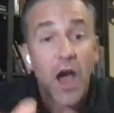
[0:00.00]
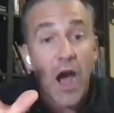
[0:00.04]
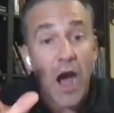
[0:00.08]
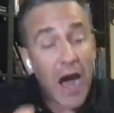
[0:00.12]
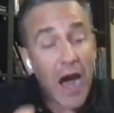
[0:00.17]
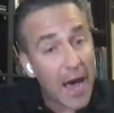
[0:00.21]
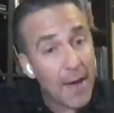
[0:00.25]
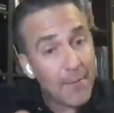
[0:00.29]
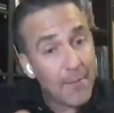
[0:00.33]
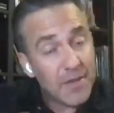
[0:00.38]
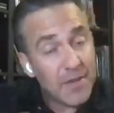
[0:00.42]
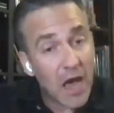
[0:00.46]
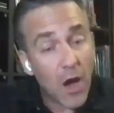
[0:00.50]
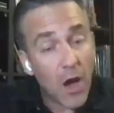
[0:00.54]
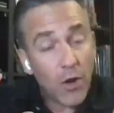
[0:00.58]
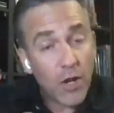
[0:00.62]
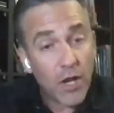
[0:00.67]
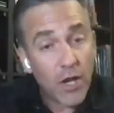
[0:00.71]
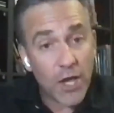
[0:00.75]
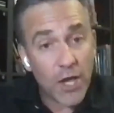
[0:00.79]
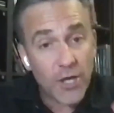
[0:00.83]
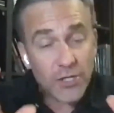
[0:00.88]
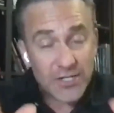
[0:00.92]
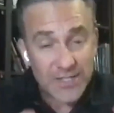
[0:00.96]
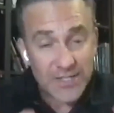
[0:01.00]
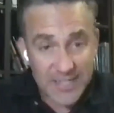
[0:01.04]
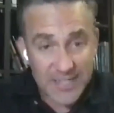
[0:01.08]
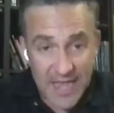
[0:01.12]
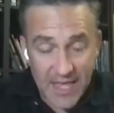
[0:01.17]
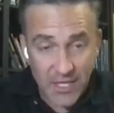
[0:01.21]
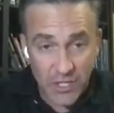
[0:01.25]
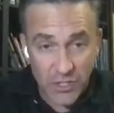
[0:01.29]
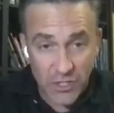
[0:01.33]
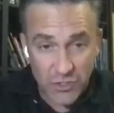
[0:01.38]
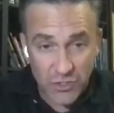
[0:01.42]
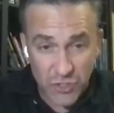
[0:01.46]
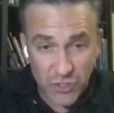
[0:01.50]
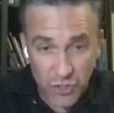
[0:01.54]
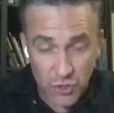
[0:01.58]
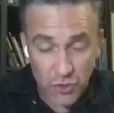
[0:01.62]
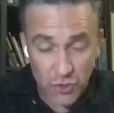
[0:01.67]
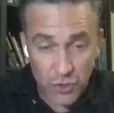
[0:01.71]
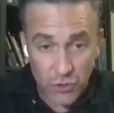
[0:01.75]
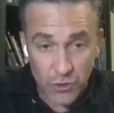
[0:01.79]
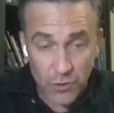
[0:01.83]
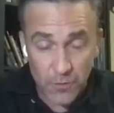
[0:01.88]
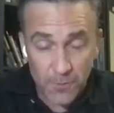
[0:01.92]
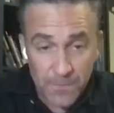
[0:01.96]
I'm now going to take you
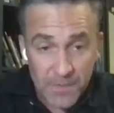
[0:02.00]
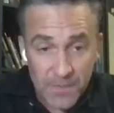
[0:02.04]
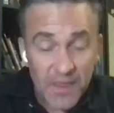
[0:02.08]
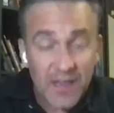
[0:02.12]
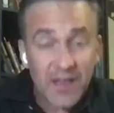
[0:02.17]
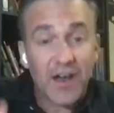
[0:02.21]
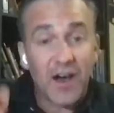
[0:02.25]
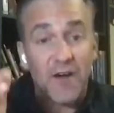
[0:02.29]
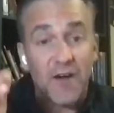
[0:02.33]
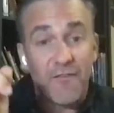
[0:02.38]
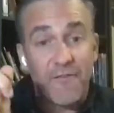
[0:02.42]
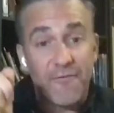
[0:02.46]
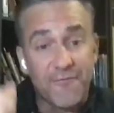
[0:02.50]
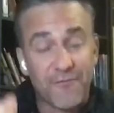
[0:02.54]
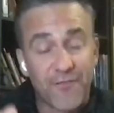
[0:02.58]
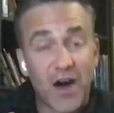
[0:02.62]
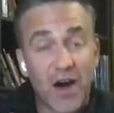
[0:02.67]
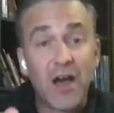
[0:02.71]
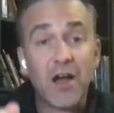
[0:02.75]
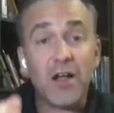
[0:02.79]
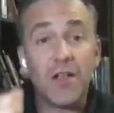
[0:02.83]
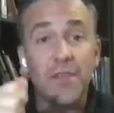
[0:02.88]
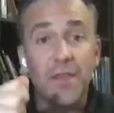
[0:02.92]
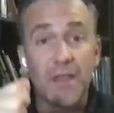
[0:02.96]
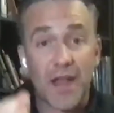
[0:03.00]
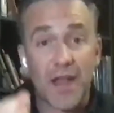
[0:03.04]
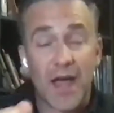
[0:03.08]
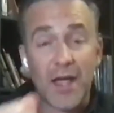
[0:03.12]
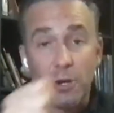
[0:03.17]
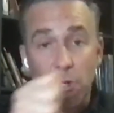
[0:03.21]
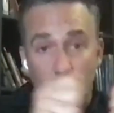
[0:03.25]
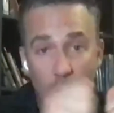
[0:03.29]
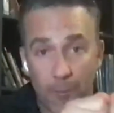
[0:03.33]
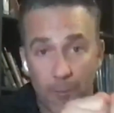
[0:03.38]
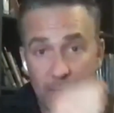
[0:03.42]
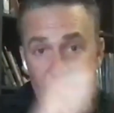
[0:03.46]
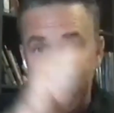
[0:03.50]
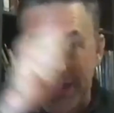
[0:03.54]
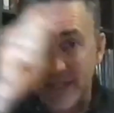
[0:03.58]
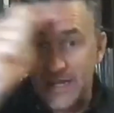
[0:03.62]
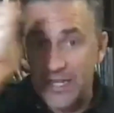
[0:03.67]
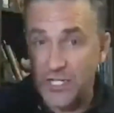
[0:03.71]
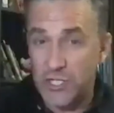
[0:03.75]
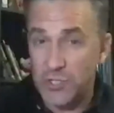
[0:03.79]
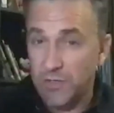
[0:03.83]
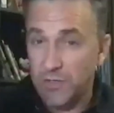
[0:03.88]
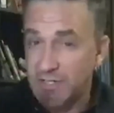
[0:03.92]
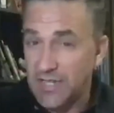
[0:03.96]
to a file that I copied
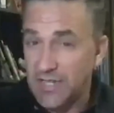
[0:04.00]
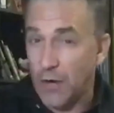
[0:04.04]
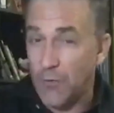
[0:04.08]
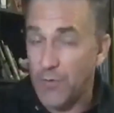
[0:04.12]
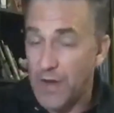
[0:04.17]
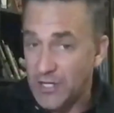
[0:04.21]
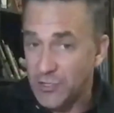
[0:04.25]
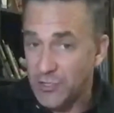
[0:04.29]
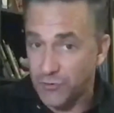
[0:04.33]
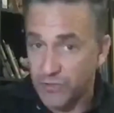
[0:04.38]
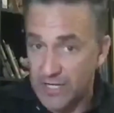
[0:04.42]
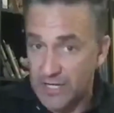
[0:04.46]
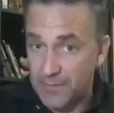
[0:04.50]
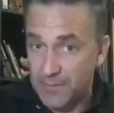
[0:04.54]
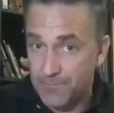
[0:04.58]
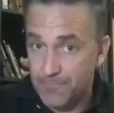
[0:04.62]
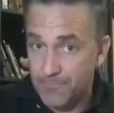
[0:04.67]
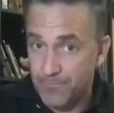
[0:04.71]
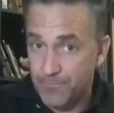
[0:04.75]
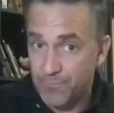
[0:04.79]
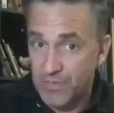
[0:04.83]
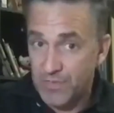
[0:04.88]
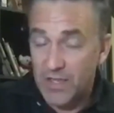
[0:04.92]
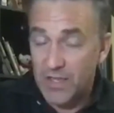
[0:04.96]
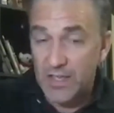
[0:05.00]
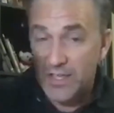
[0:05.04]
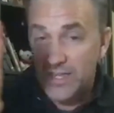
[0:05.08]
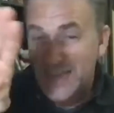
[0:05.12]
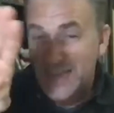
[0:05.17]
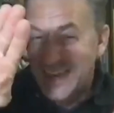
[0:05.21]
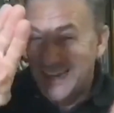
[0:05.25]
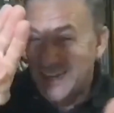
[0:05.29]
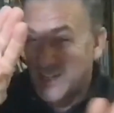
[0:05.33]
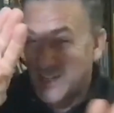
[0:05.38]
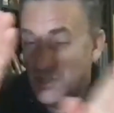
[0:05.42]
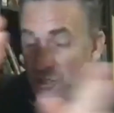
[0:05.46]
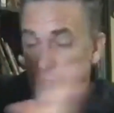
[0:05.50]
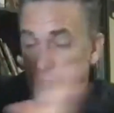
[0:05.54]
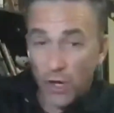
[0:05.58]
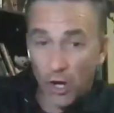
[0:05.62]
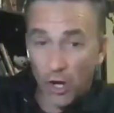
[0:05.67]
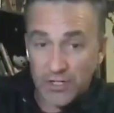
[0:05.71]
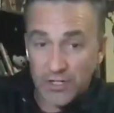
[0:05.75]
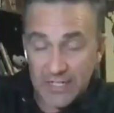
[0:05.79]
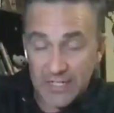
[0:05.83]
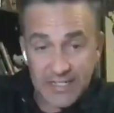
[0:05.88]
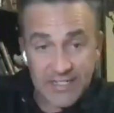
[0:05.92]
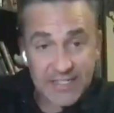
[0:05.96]
into a directory. It is
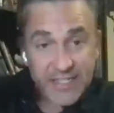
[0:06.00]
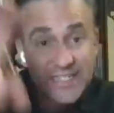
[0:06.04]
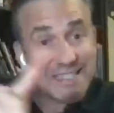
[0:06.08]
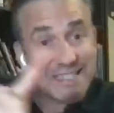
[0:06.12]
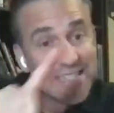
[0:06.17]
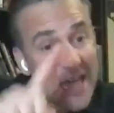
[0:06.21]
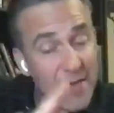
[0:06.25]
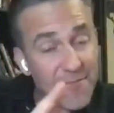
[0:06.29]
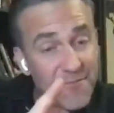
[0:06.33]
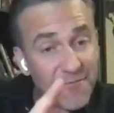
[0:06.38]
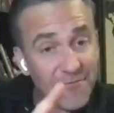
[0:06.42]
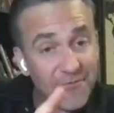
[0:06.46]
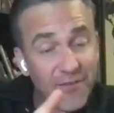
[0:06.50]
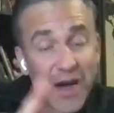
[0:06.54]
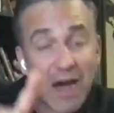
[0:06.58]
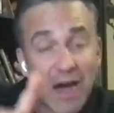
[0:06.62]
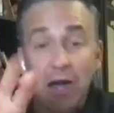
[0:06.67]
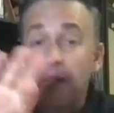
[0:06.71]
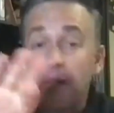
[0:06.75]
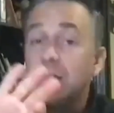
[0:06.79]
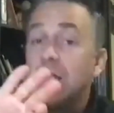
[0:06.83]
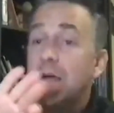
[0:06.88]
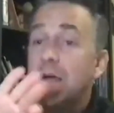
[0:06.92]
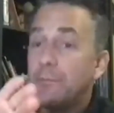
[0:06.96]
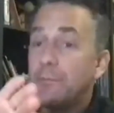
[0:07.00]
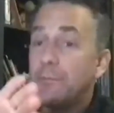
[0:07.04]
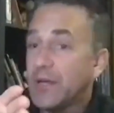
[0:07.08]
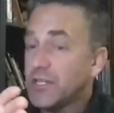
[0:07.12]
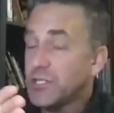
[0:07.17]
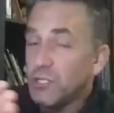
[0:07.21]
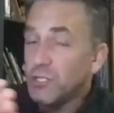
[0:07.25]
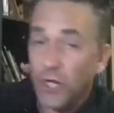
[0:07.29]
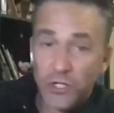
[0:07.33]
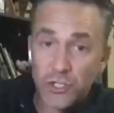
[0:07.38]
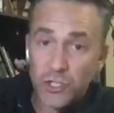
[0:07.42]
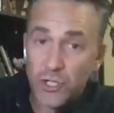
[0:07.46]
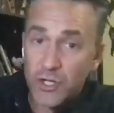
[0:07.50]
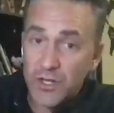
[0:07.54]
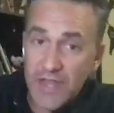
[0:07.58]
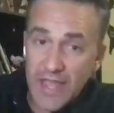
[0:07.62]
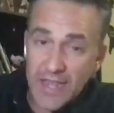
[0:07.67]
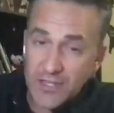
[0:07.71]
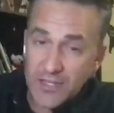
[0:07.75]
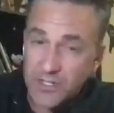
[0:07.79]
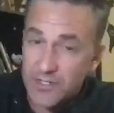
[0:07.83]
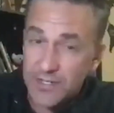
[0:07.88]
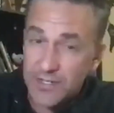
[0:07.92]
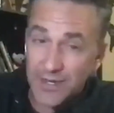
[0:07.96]
not, it's the same file, but it's not
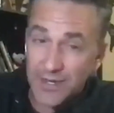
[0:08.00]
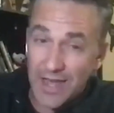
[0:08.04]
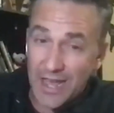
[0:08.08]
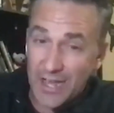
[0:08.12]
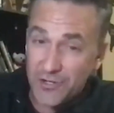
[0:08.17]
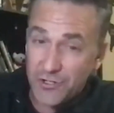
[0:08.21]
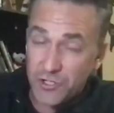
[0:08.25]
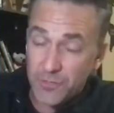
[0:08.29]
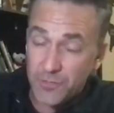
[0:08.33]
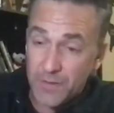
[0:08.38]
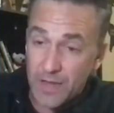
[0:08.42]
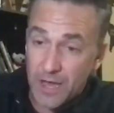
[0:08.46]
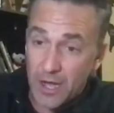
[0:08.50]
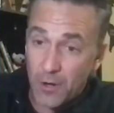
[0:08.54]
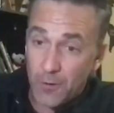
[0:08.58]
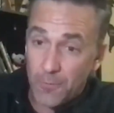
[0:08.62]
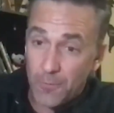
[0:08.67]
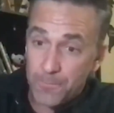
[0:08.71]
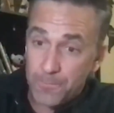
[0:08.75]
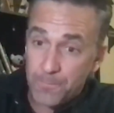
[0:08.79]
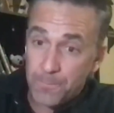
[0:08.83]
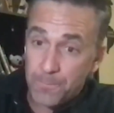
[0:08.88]
connected to Lightroom now.